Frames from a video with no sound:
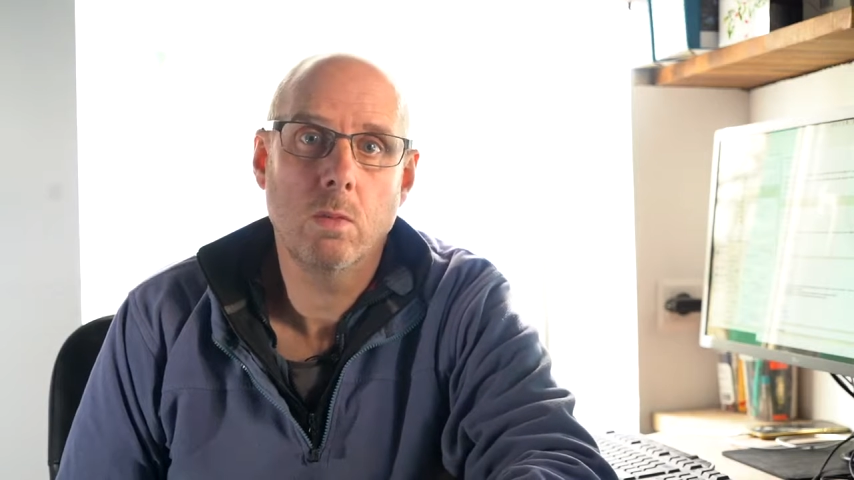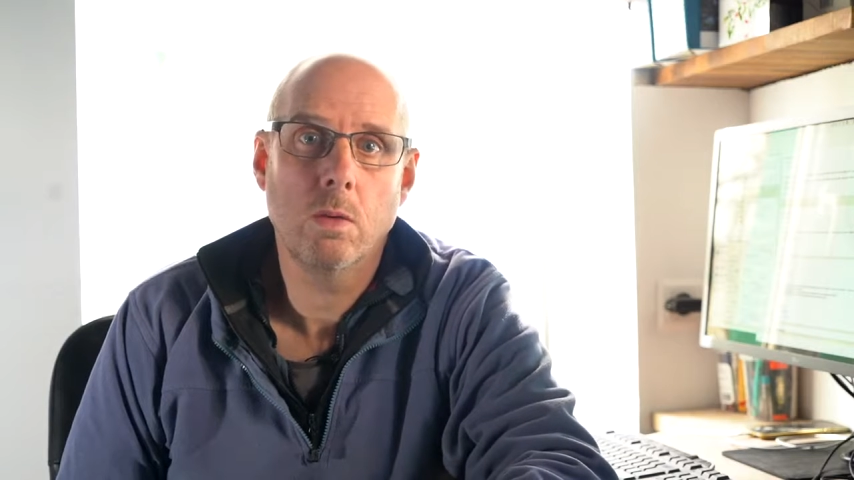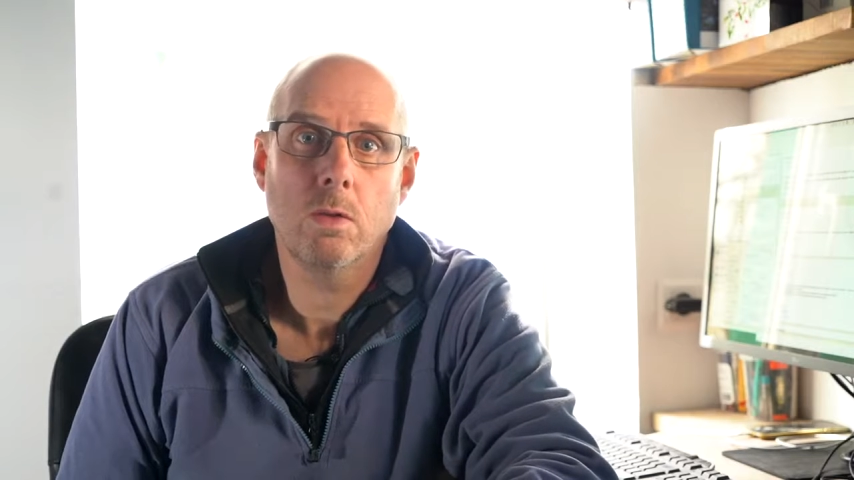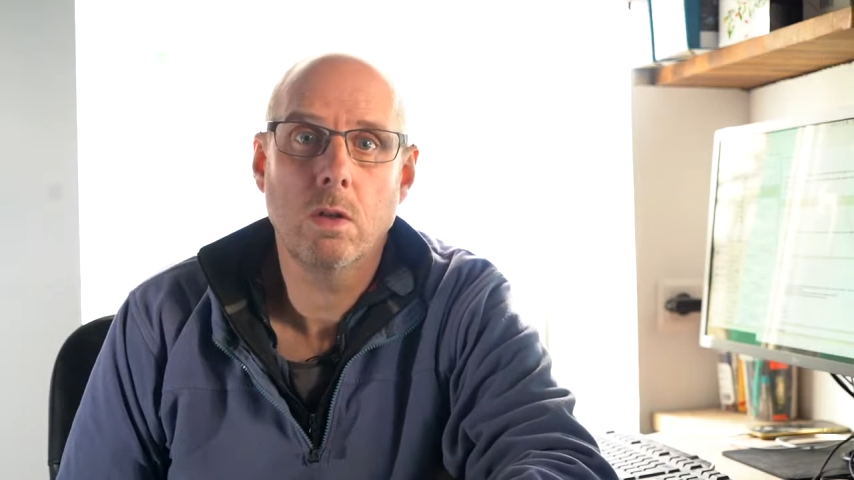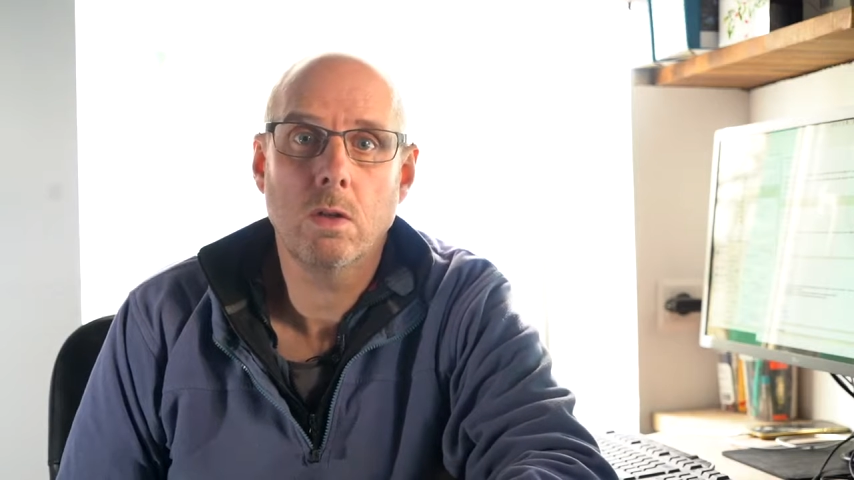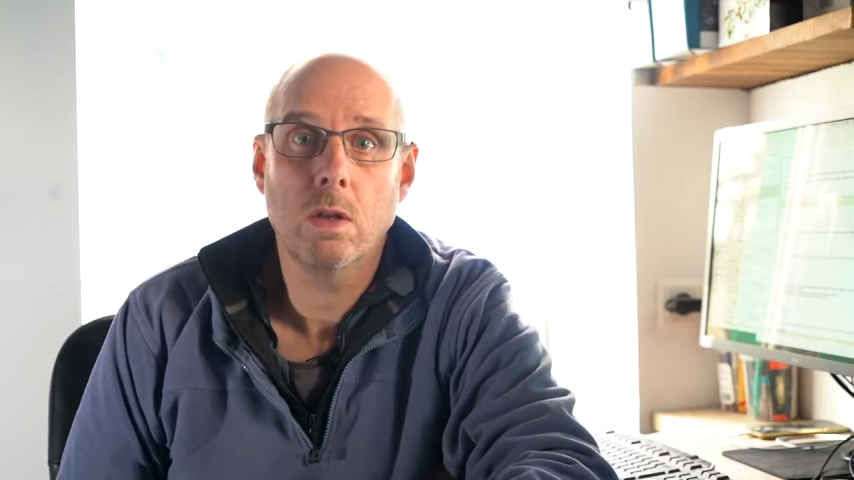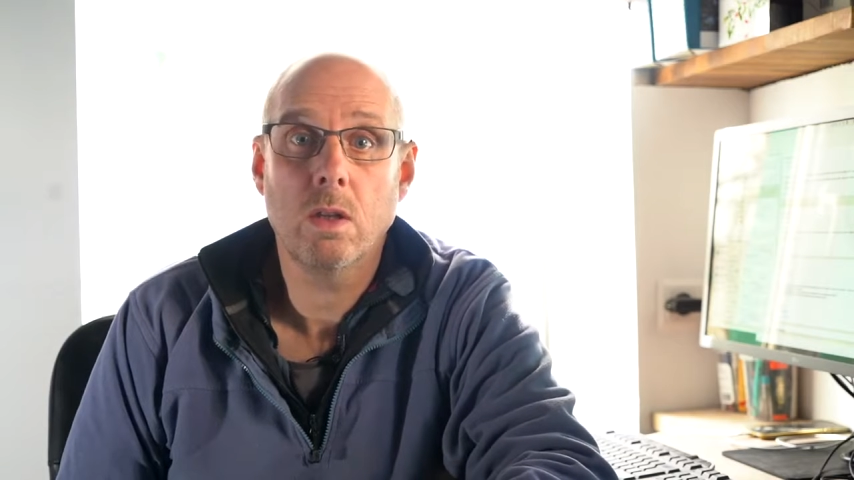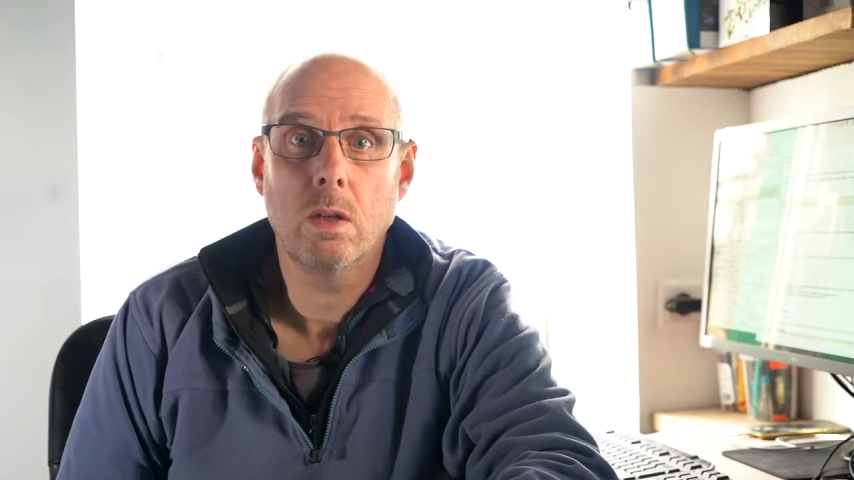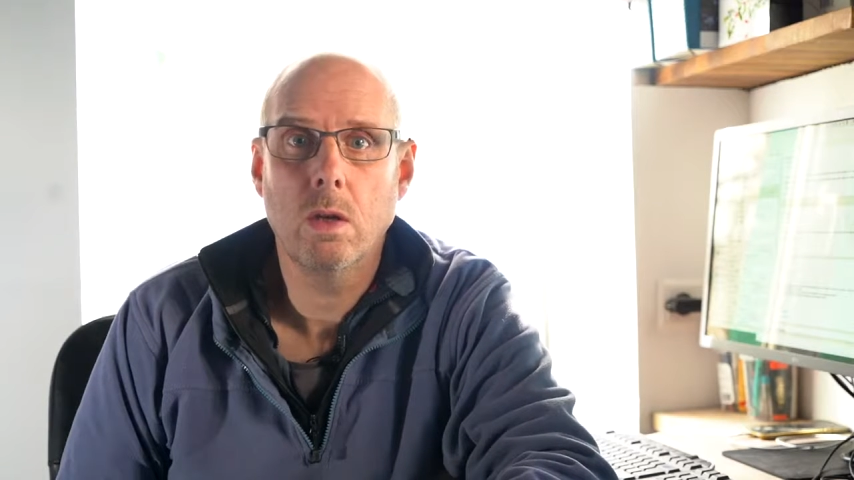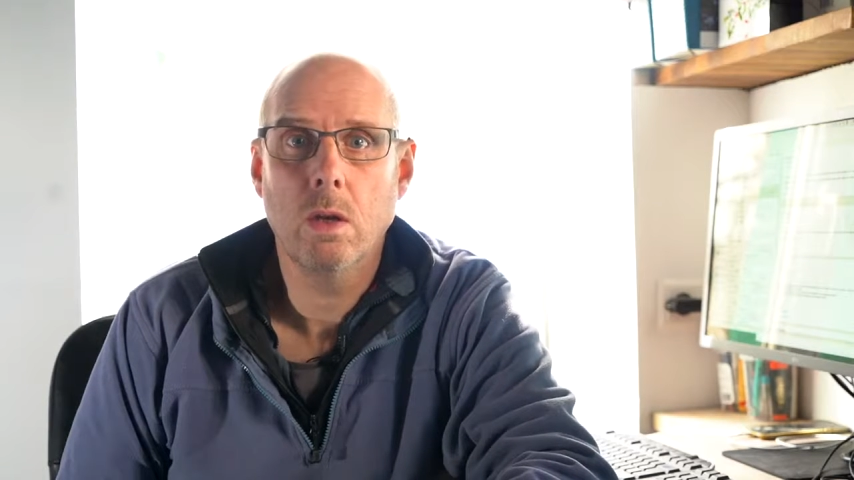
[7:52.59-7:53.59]
perhaps on a
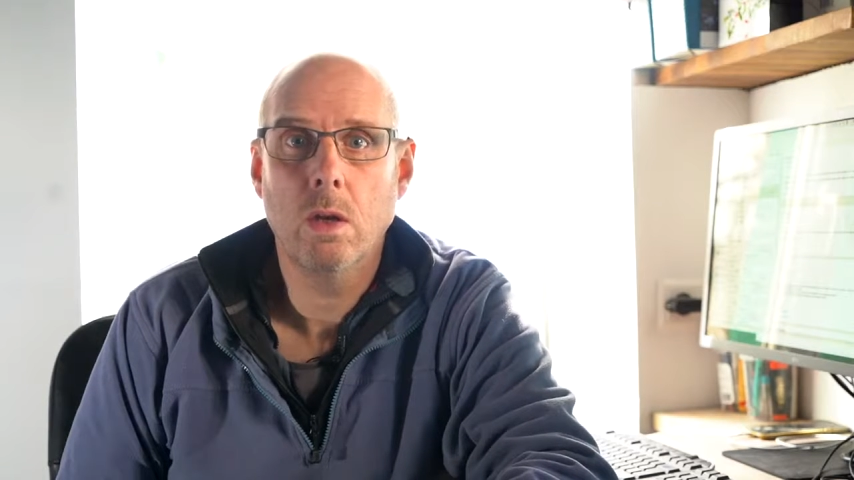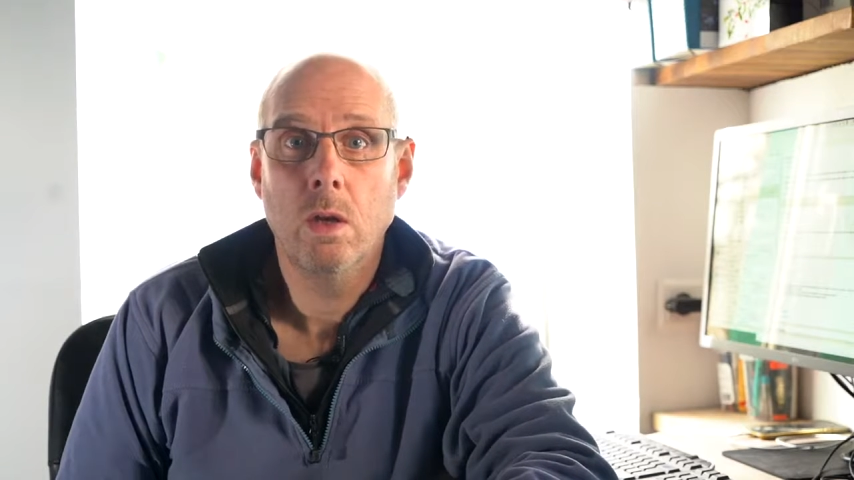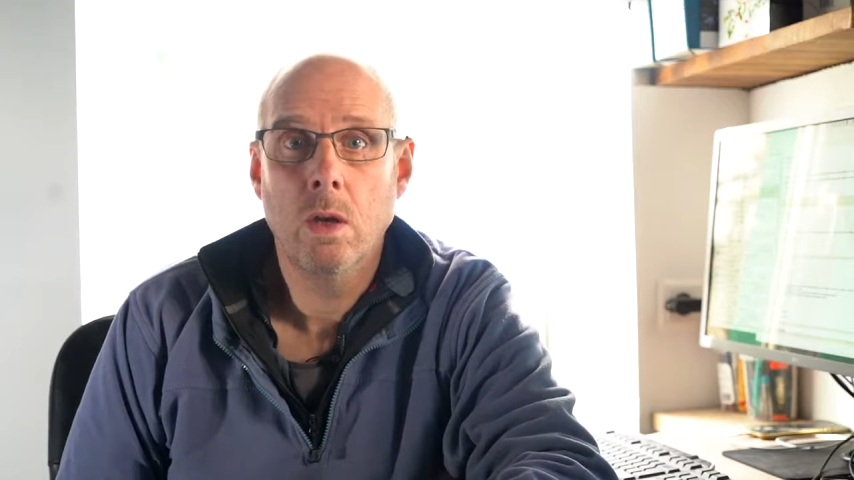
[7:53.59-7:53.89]
Saturday,